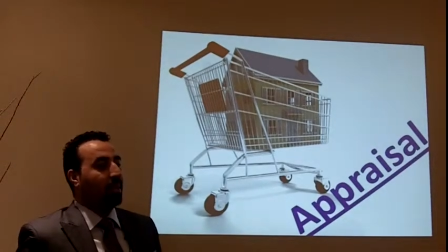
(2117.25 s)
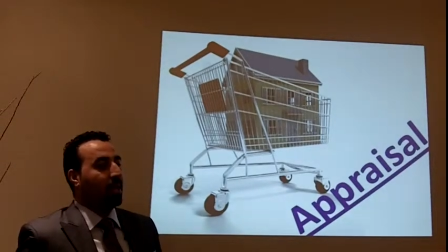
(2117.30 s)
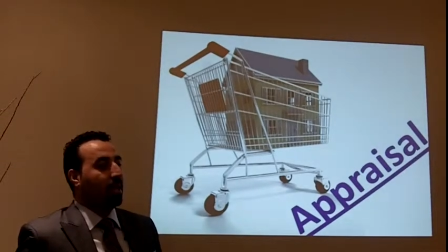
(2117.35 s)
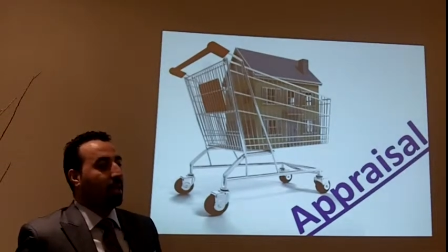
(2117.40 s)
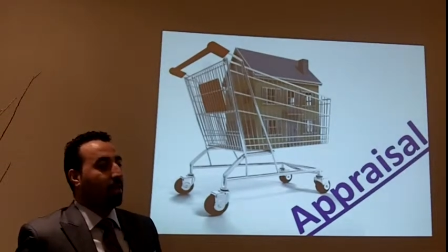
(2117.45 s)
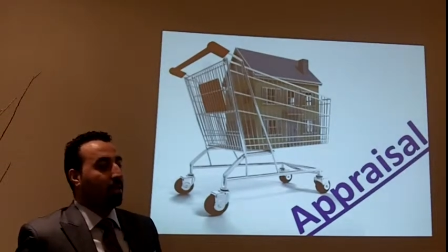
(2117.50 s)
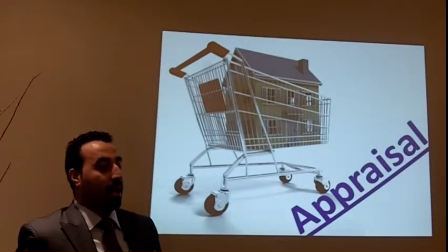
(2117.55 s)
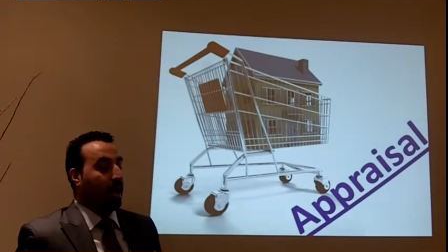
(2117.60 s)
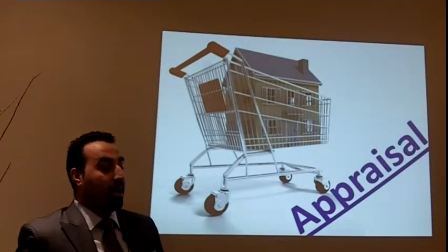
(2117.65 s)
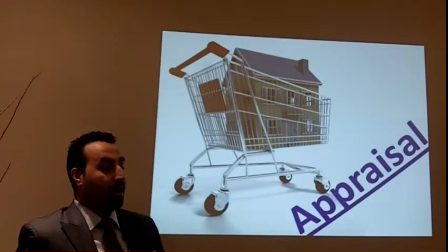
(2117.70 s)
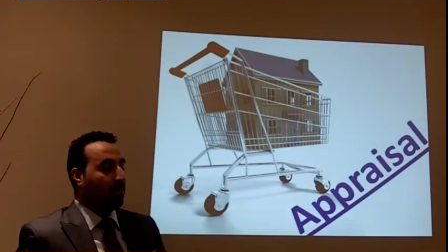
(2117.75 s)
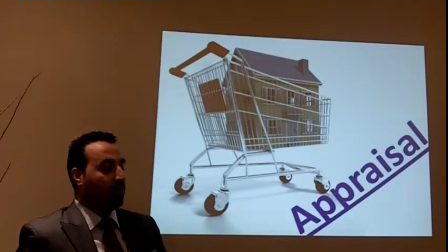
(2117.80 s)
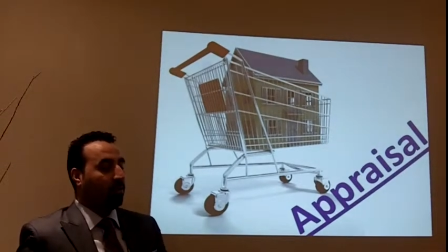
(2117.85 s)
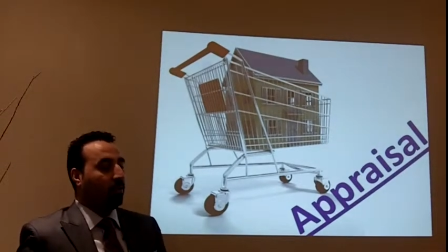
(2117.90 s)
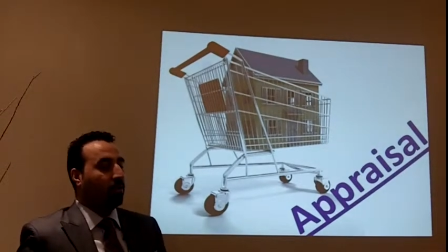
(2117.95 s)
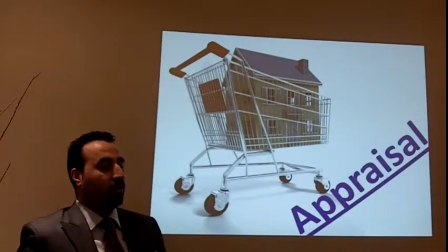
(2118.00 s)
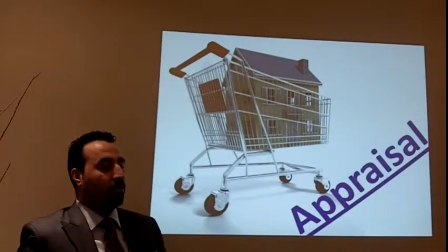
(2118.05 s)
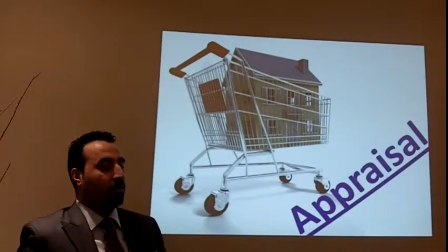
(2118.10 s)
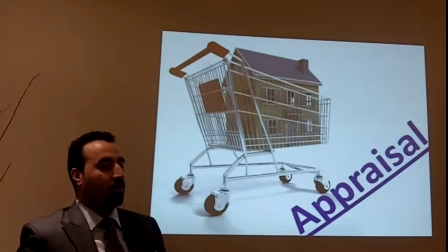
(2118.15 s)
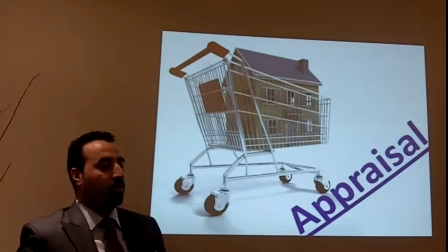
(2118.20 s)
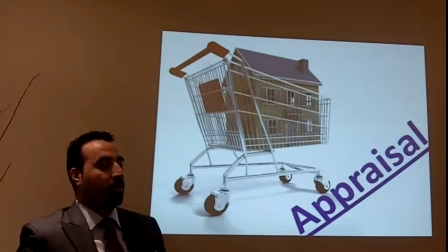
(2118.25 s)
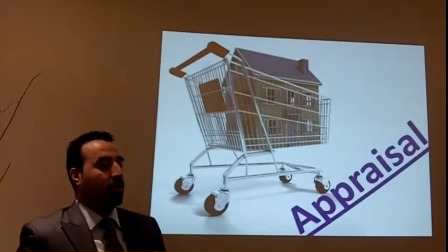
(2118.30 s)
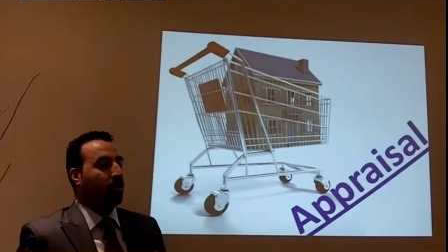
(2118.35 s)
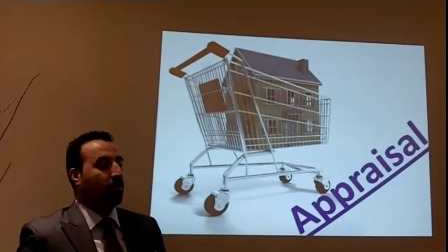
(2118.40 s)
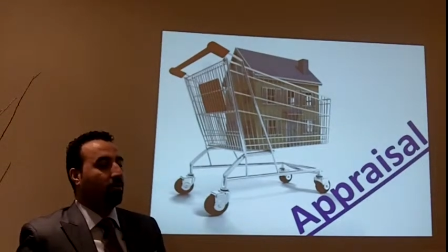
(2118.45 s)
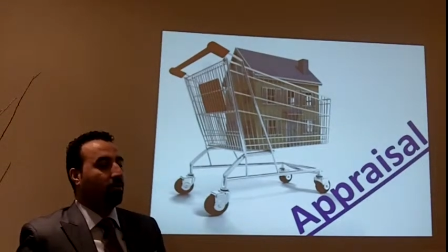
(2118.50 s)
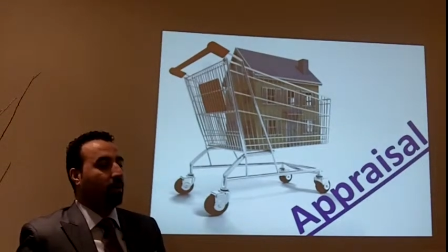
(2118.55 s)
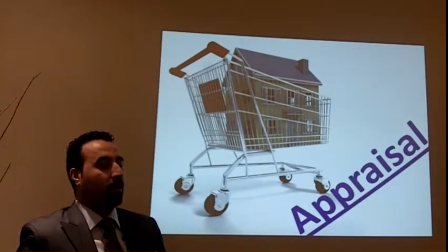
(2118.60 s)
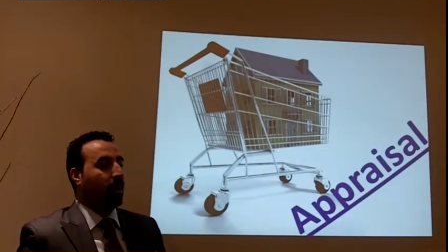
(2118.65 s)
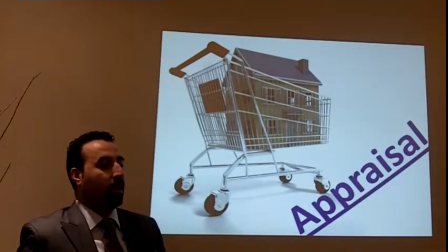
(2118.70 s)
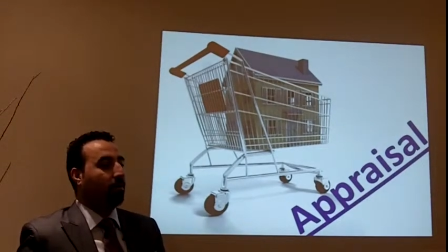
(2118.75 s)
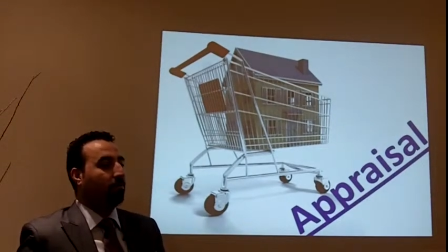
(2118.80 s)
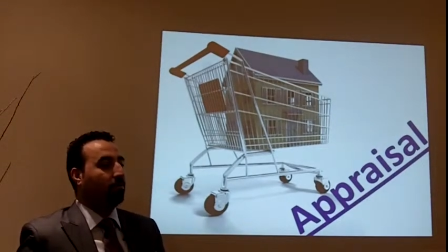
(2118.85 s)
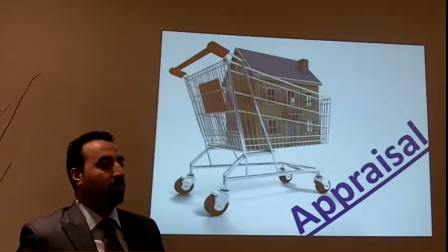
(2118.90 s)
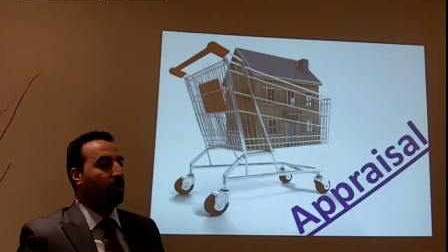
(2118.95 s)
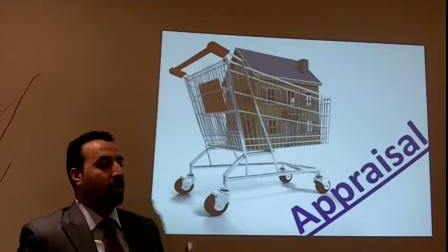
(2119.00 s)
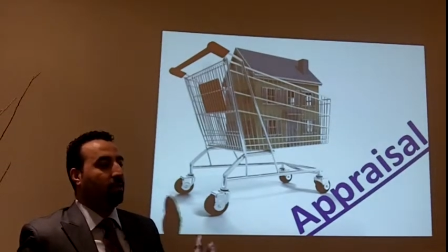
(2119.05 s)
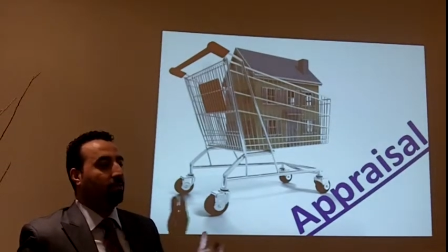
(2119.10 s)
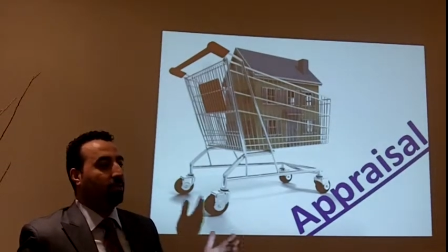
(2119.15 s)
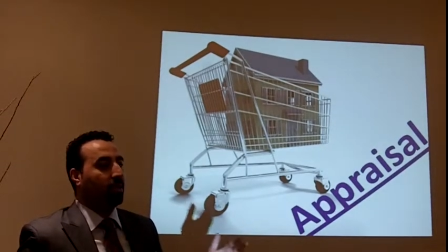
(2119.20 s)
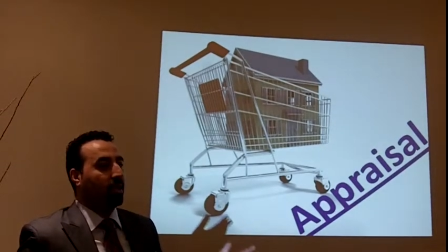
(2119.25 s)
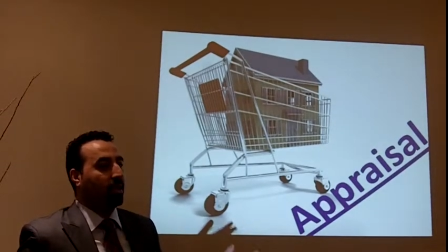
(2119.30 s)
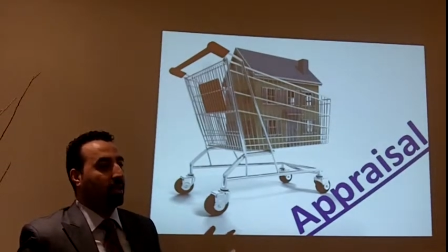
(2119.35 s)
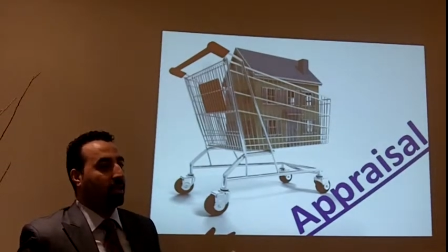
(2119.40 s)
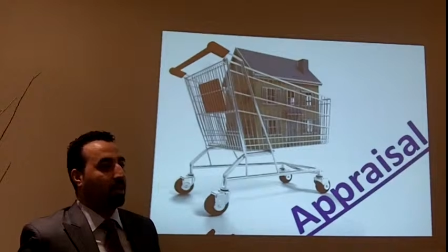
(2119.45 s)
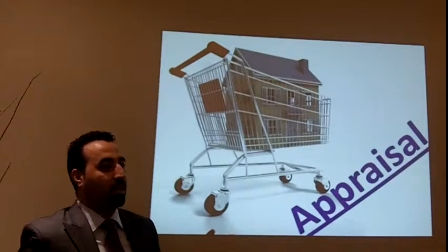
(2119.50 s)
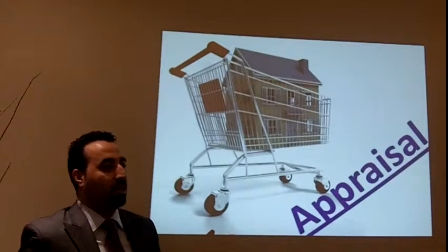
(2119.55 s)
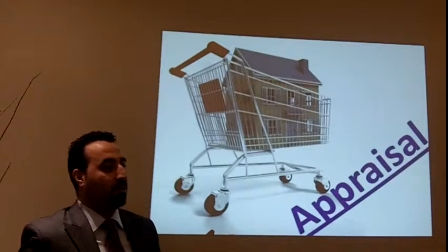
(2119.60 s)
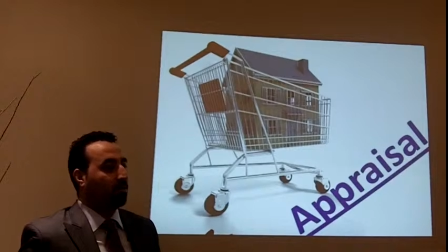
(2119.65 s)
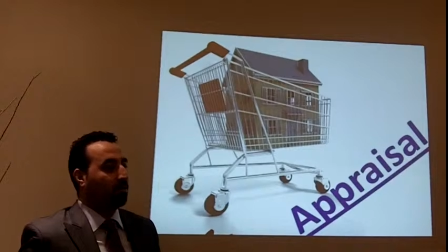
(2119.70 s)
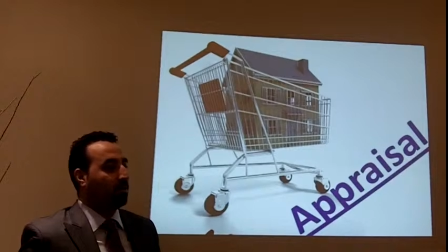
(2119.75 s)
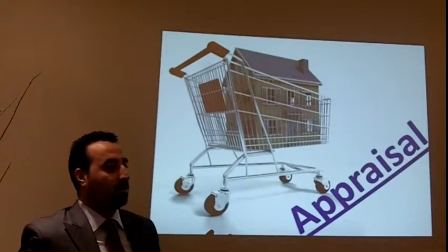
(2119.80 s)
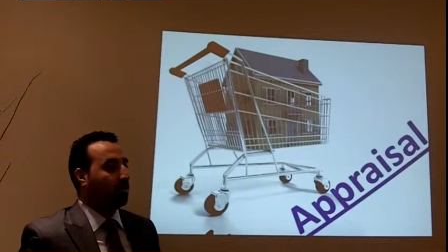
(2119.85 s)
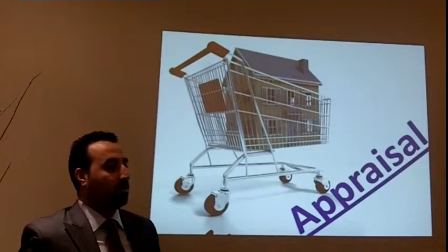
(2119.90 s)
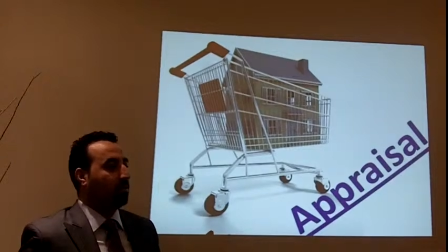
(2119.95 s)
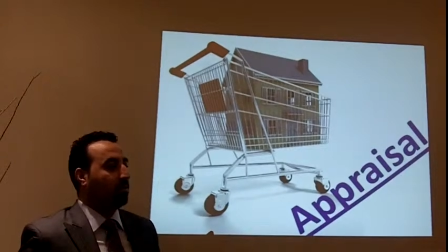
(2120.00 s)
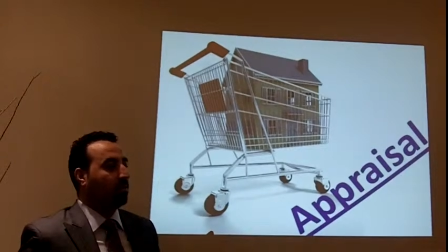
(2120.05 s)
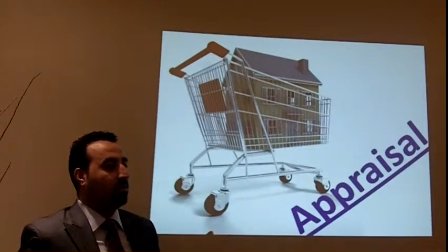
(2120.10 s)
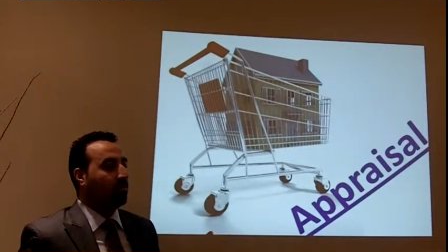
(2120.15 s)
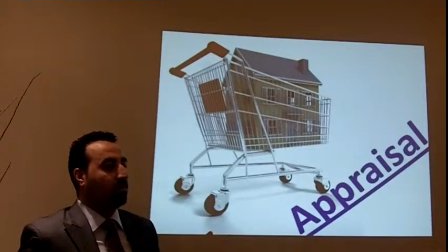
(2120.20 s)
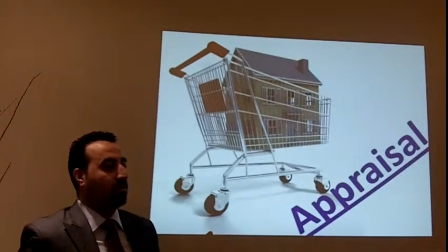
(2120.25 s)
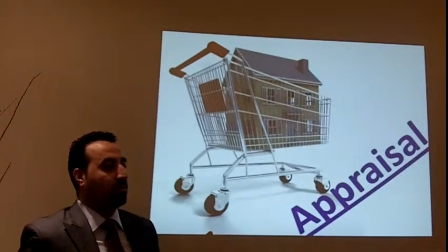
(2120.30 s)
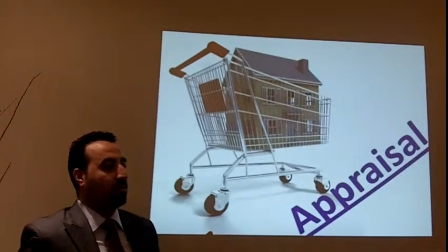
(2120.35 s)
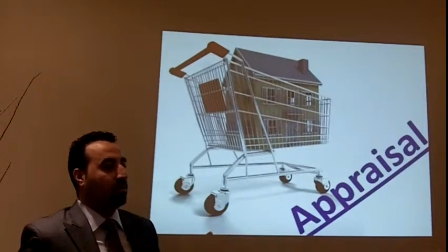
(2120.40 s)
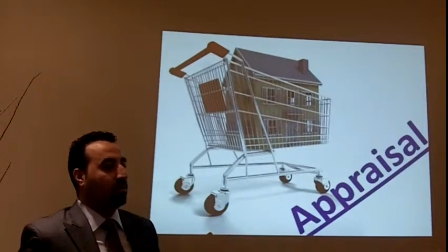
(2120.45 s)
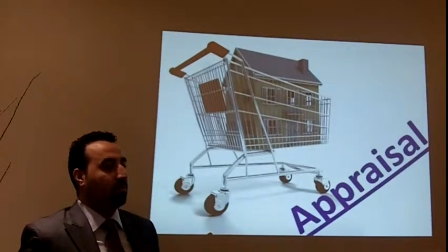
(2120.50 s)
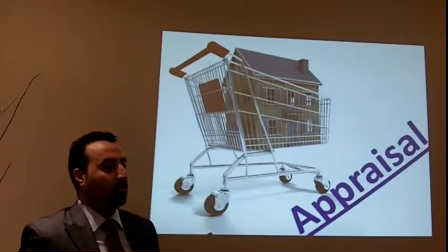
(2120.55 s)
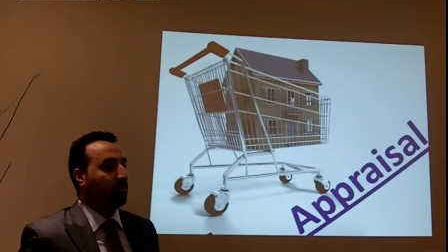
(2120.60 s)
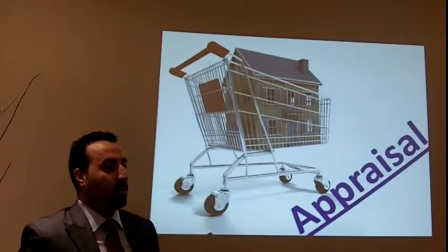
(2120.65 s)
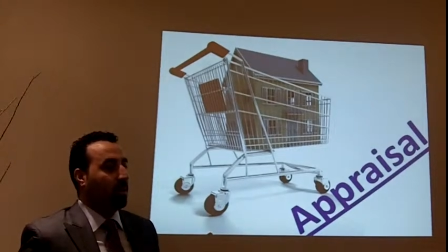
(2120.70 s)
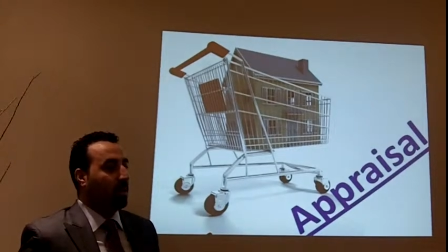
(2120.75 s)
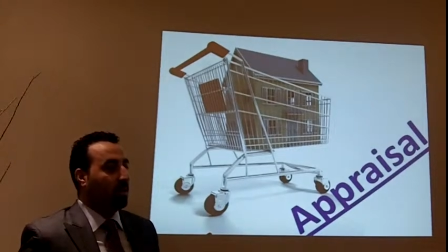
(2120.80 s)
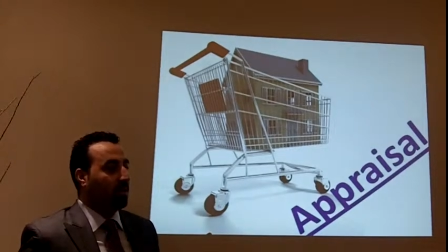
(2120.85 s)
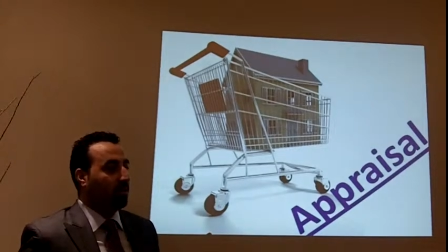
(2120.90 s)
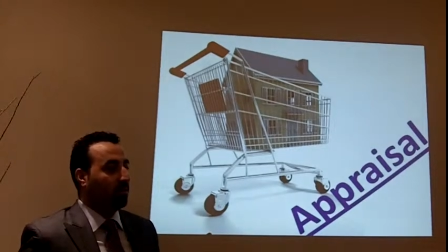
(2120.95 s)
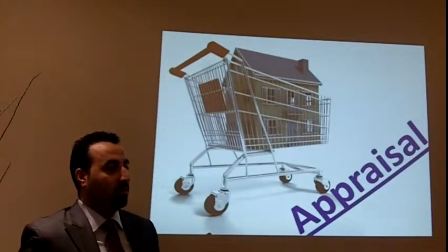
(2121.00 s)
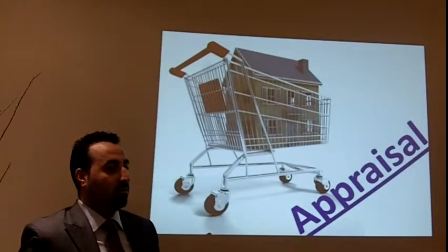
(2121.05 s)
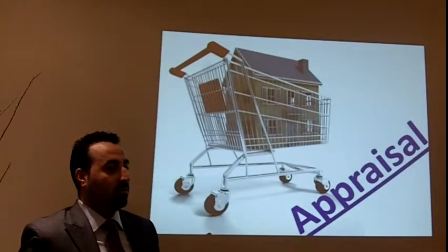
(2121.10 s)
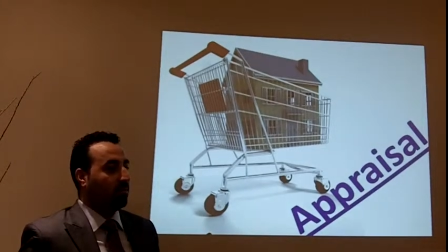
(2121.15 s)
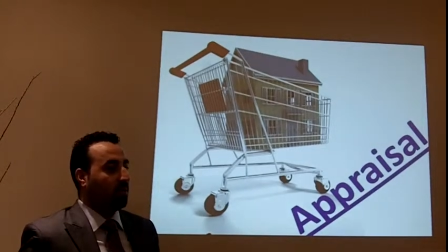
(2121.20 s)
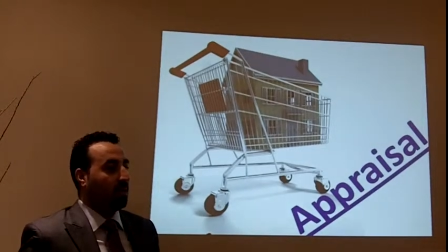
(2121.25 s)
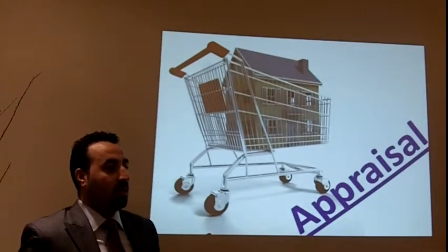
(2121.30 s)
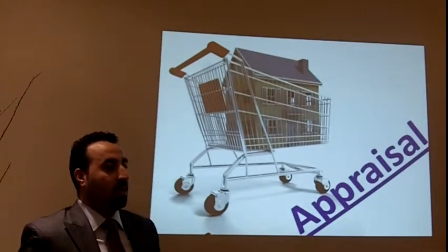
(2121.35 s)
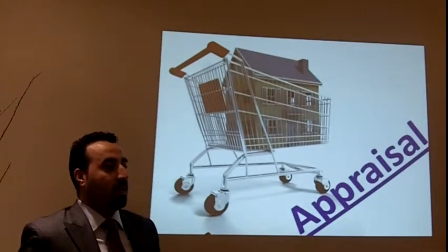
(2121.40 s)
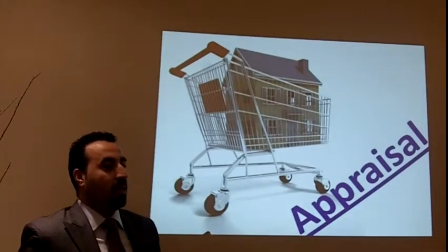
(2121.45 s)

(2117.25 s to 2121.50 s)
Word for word: they, and closing costs they have to now take care of this difference in price